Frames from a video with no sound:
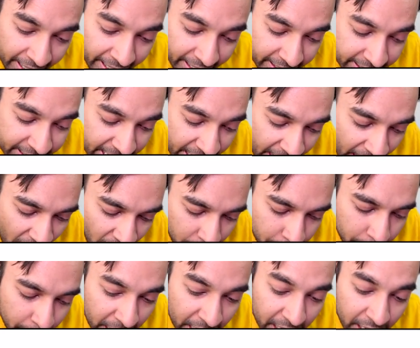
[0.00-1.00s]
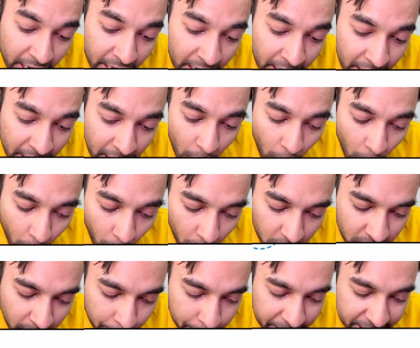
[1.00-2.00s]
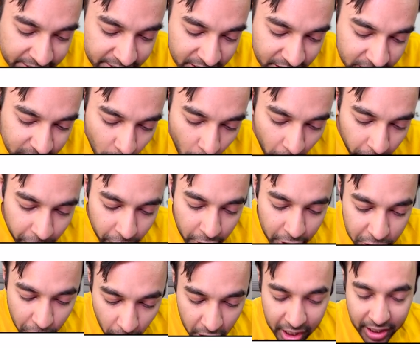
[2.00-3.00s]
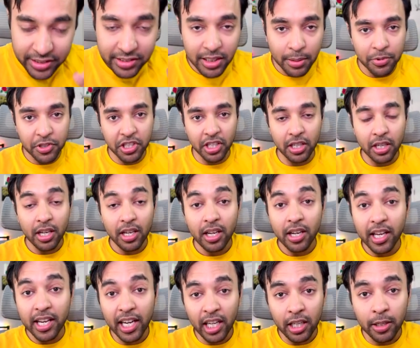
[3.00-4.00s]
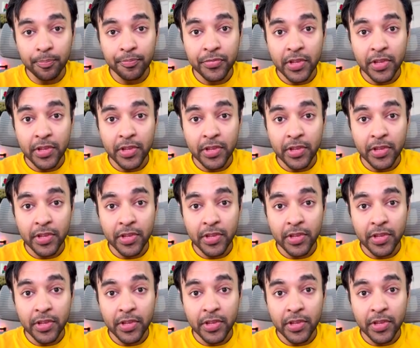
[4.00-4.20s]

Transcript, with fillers: they are made on the basis of your consumption, correct?